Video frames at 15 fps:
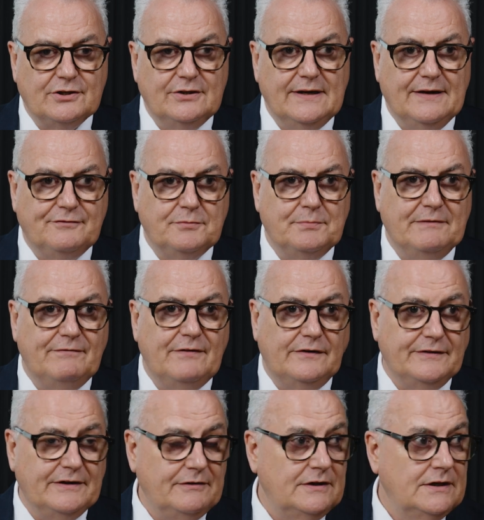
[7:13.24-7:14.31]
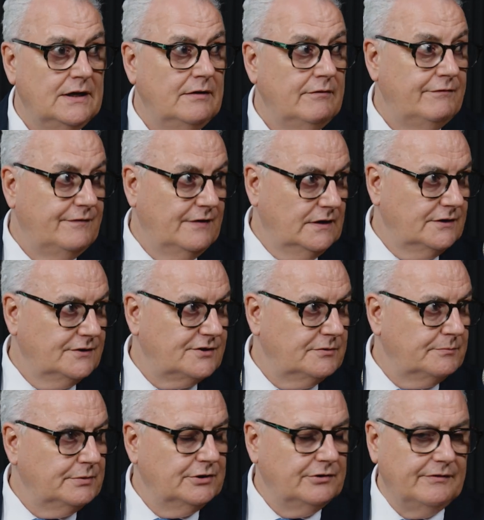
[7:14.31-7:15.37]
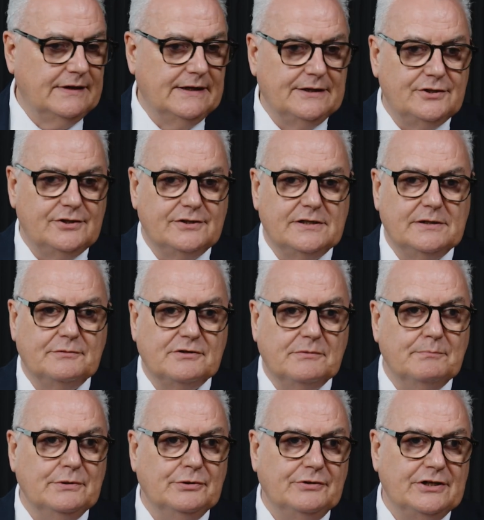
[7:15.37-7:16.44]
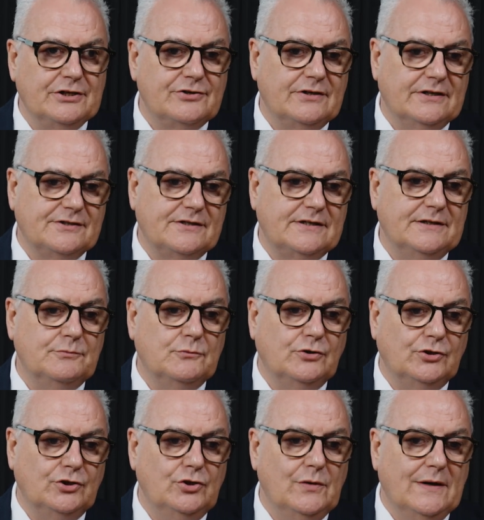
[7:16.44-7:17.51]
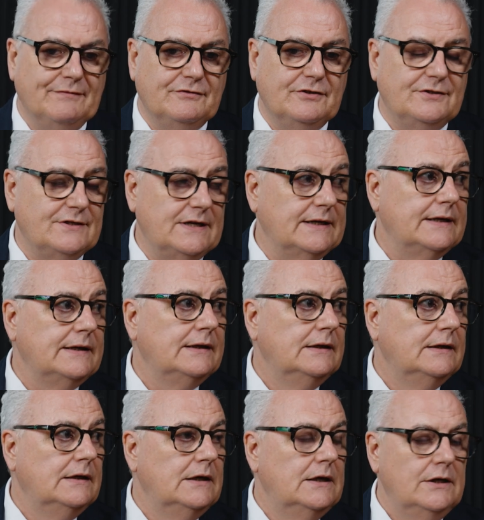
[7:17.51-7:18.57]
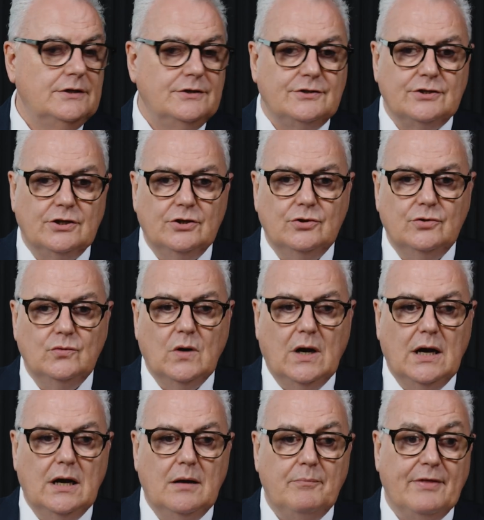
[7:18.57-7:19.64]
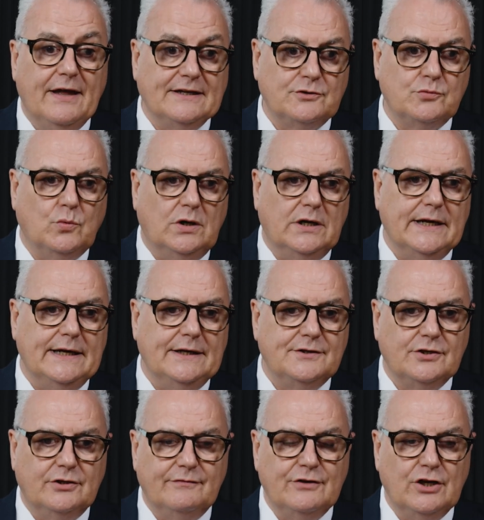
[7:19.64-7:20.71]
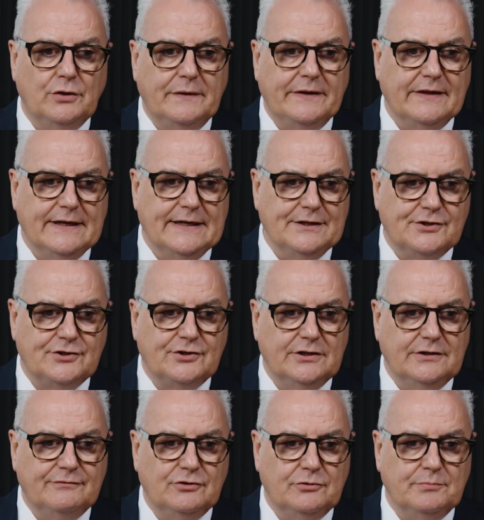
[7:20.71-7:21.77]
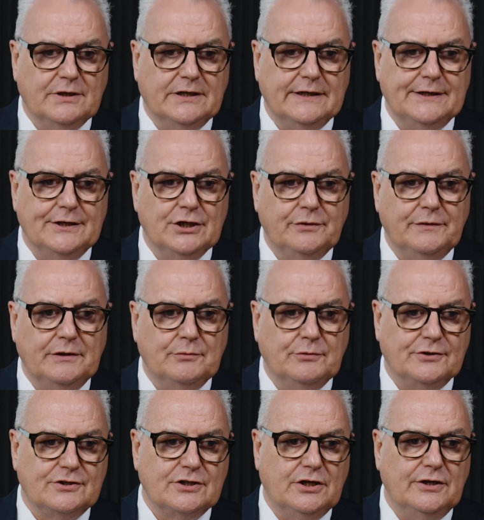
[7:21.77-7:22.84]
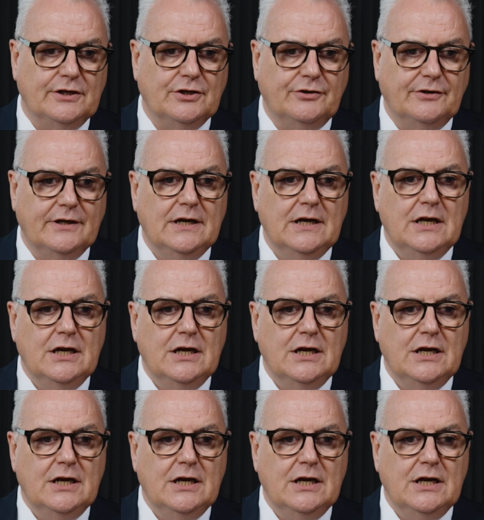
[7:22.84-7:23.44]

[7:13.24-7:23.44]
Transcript: and you have to be very fast at building relationships and building trust in what you have to say. So that's why sort of knowing the history of Dubai, knowing what's going on,